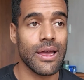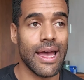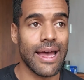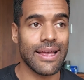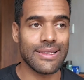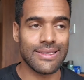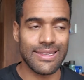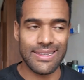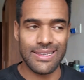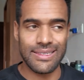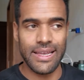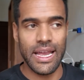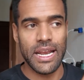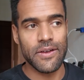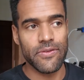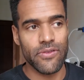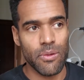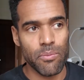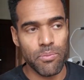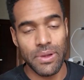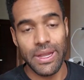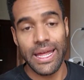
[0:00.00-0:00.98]
as distinct
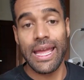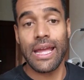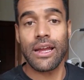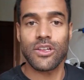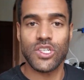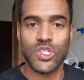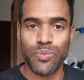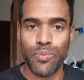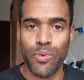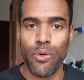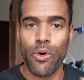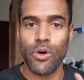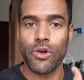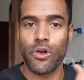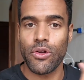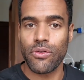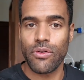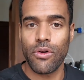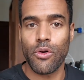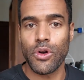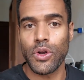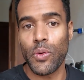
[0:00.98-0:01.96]
from playing a
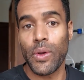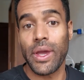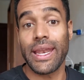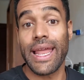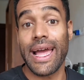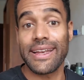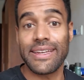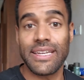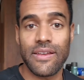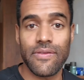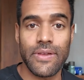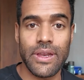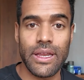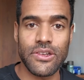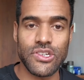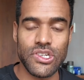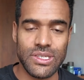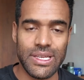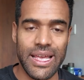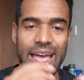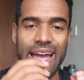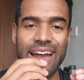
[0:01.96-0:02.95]
sport or doing an activity,
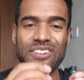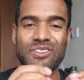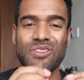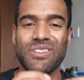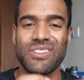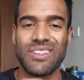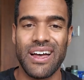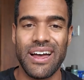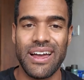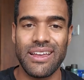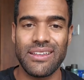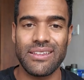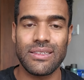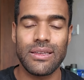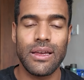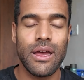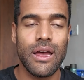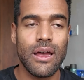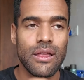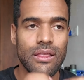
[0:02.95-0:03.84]
just exercise.